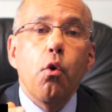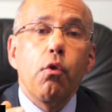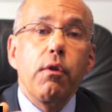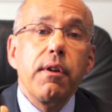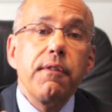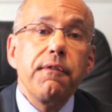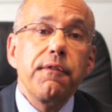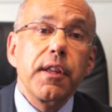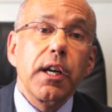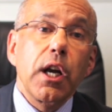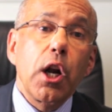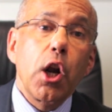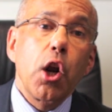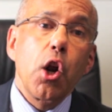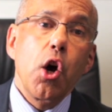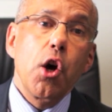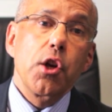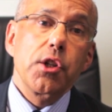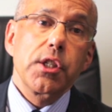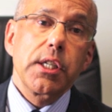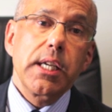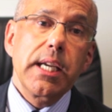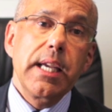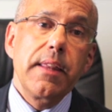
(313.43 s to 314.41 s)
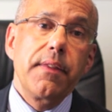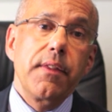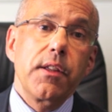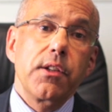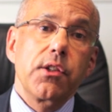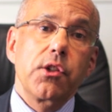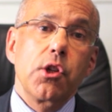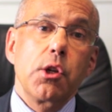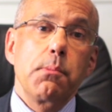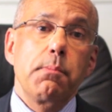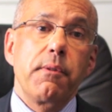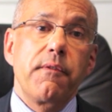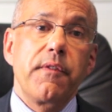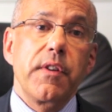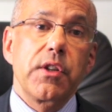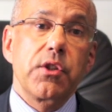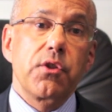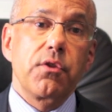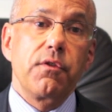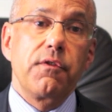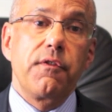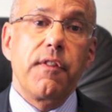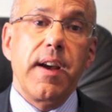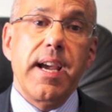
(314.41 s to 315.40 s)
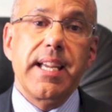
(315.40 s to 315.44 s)
or if the clot in the
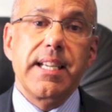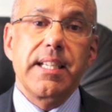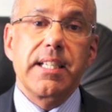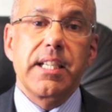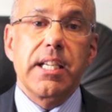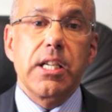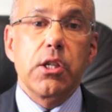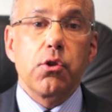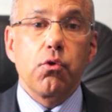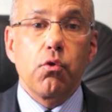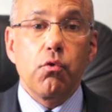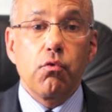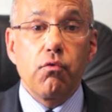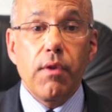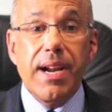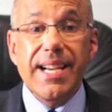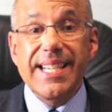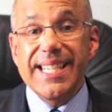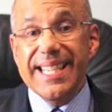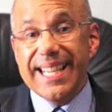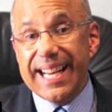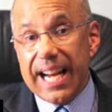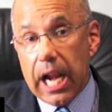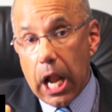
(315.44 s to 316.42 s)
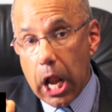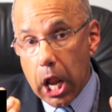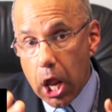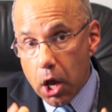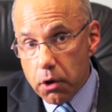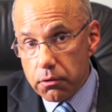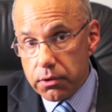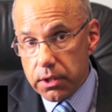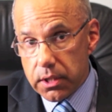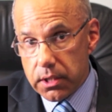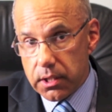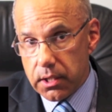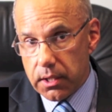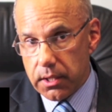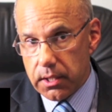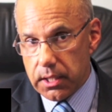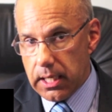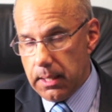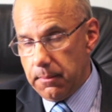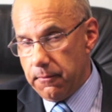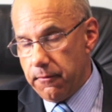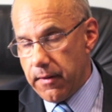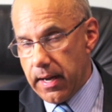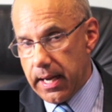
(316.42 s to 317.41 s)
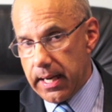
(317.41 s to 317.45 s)
superficial veins is already close to
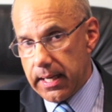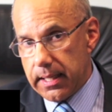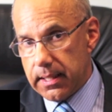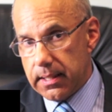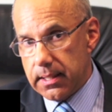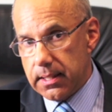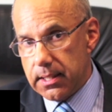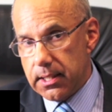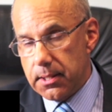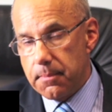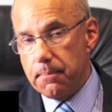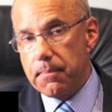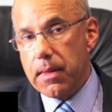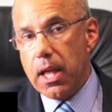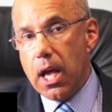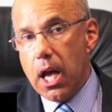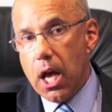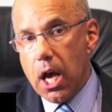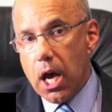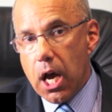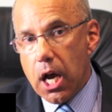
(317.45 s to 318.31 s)
the deep veins,